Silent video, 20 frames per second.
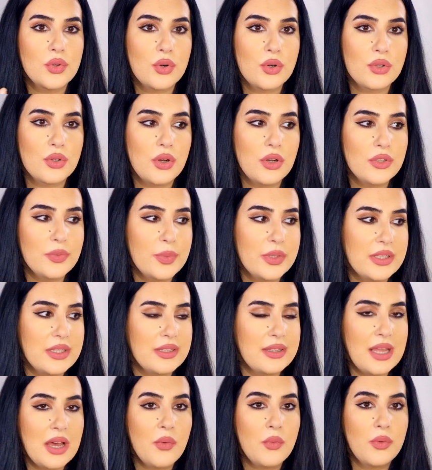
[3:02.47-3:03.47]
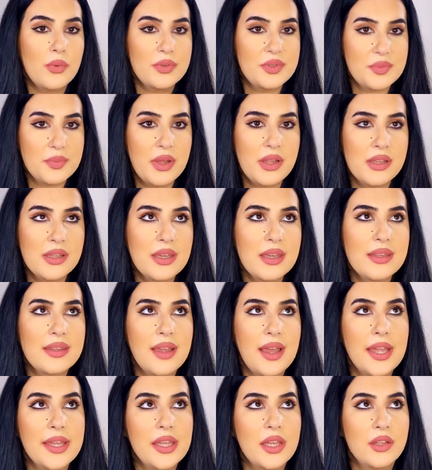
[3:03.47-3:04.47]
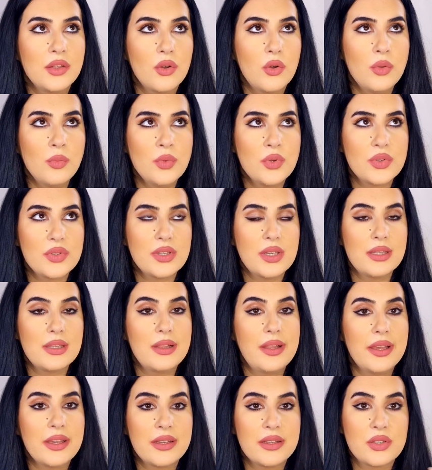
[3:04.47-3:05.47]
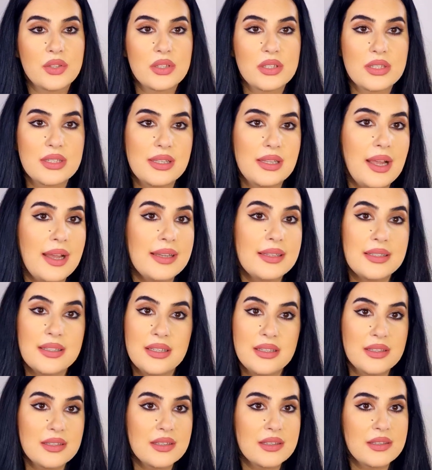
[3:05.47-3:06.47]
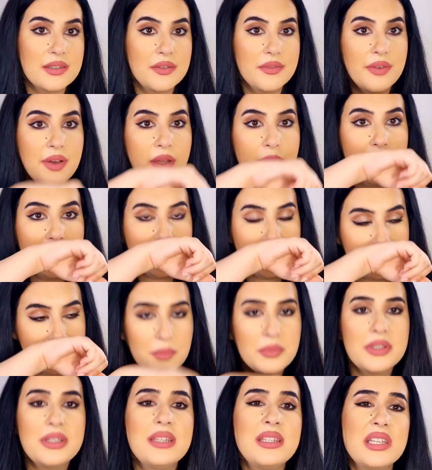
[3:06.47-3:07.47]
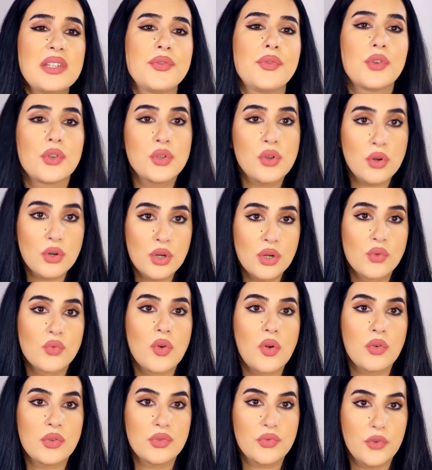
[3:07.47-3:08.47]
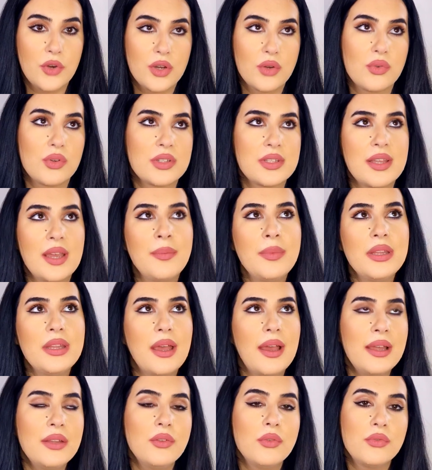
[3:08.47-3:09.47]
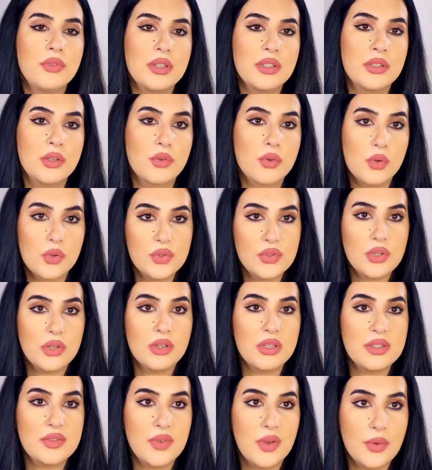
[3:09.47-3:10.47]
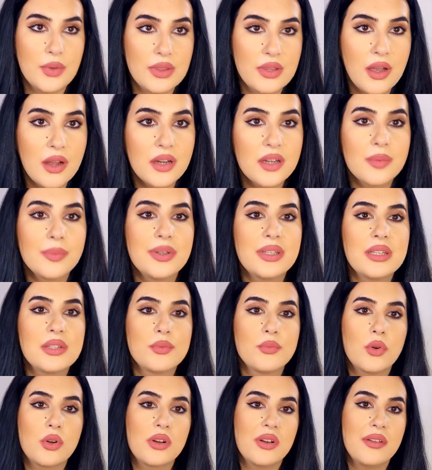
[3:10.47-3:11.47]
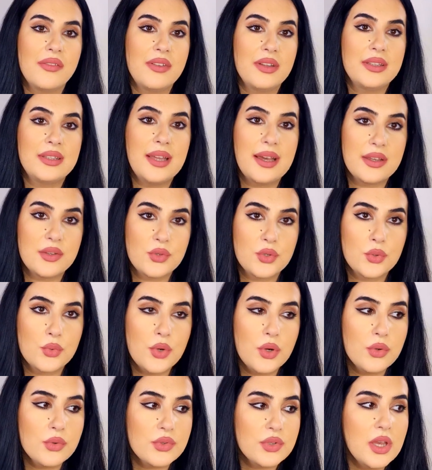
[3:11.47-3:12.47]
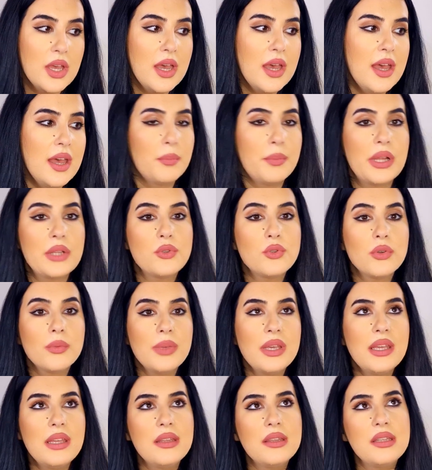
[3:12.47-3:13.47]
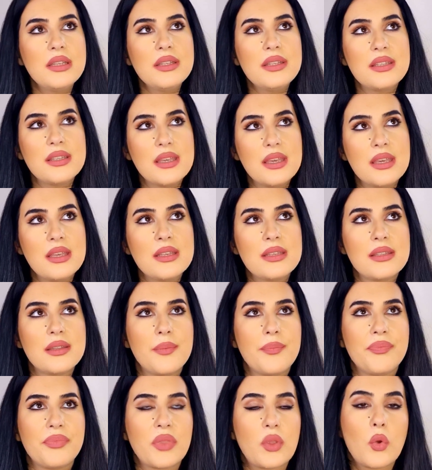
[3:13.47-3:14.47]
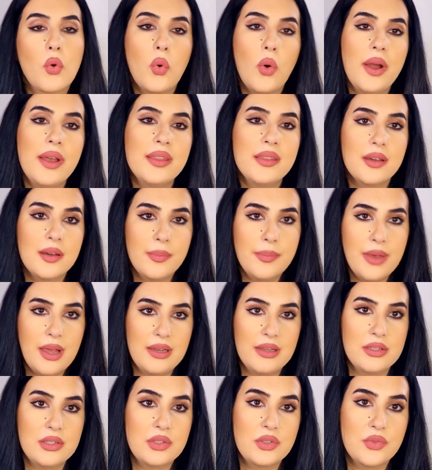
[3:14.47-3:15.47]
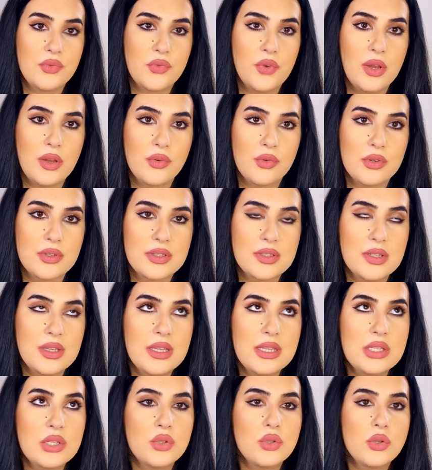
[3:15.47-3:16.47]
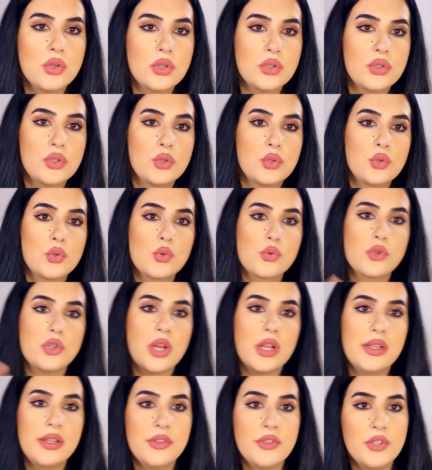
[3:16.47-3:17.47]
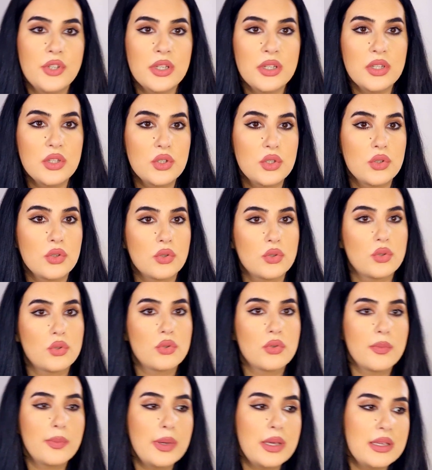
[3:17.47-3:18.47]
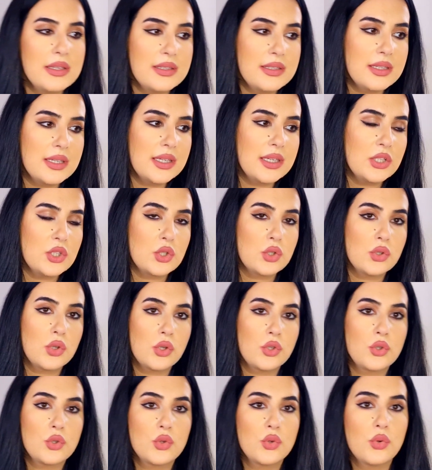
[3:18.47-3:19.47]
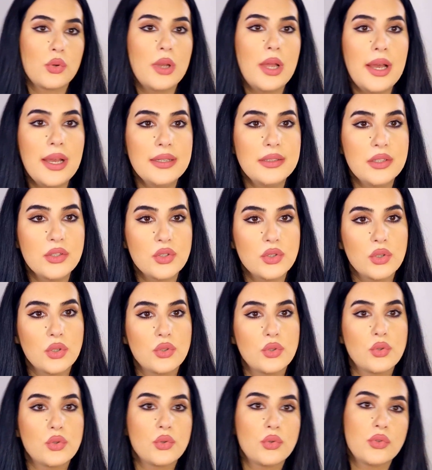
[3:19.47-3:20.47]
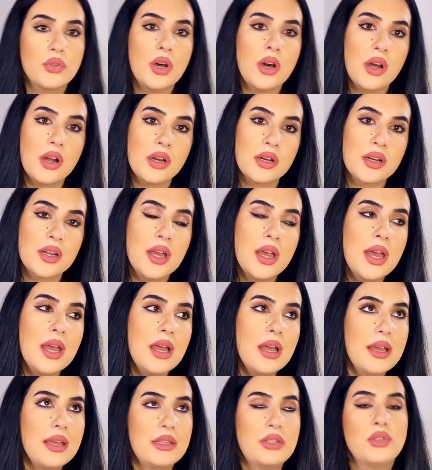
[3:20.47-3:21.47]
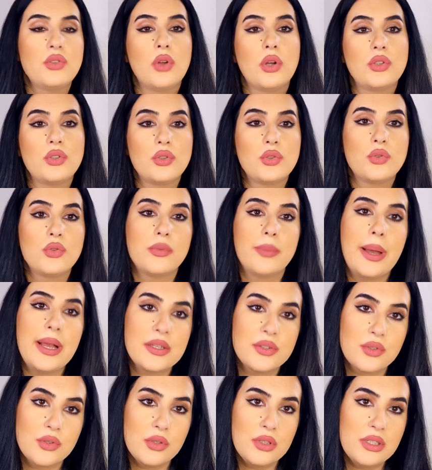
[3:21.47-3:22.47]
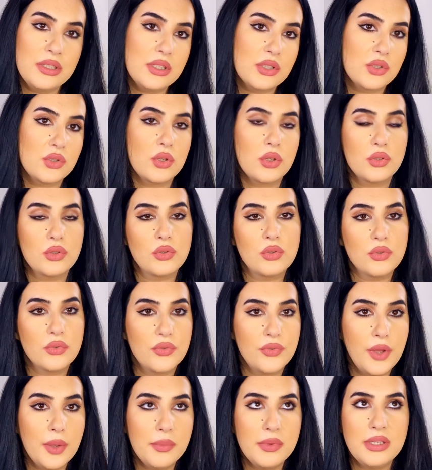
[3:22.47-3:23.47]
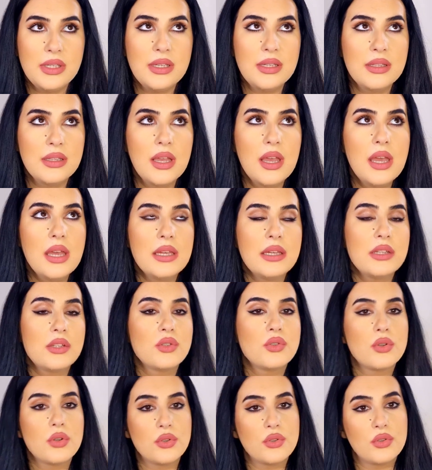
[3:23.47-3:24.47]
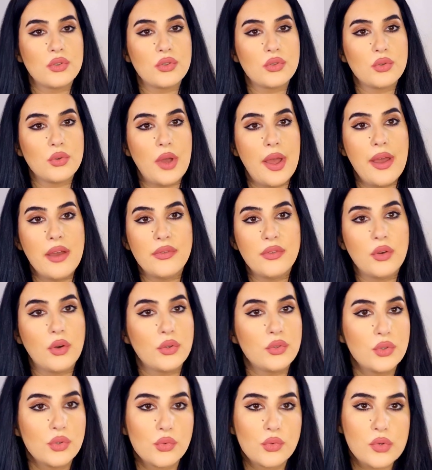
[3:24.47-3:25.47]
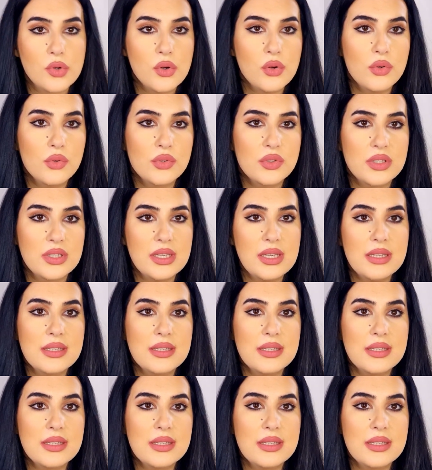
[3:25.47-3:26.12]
or not, but now smelling it, I can almost get like a slight incensey vibe. But this is for sure a rose fragrance. I mean, I don't think the rose here is very dark, but it's more of a dense rose. But to me, this is quite a balanced fragrance. It's not too challenging, it's not too basic, it's not too light, it's not too dark, it's not too masculine, it's not too feminine, it's not too heavy on the rose.